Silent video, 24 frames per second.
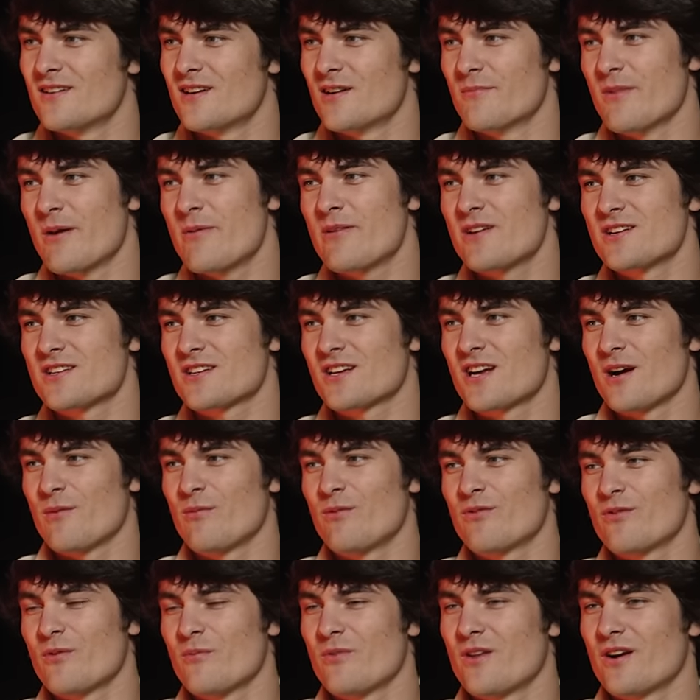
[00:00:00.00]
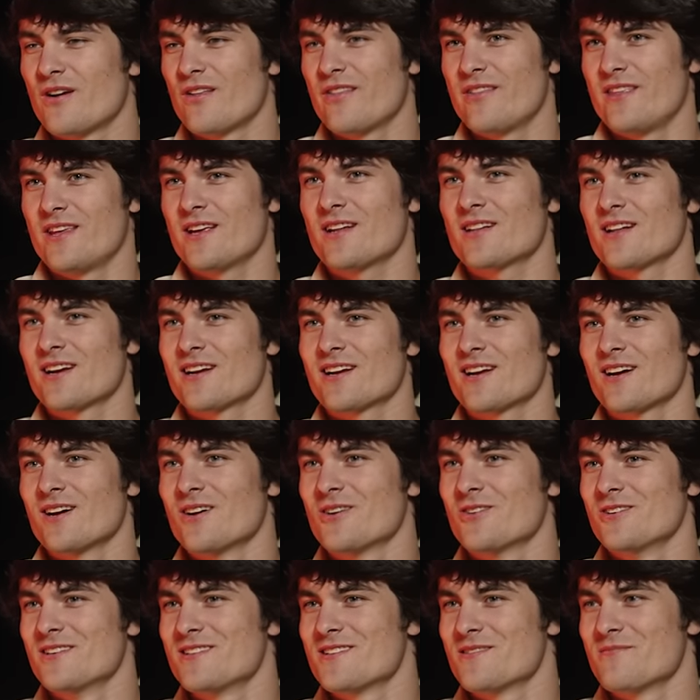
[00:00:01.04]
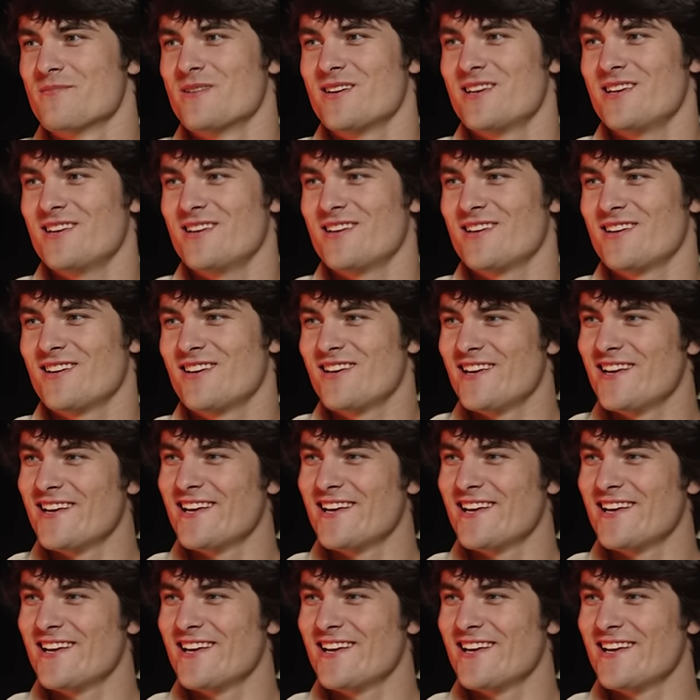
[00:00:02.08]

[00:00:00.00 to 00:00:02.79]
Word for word: or maybe there's a couple of them that are think like, "Oh, is it me?" Maybe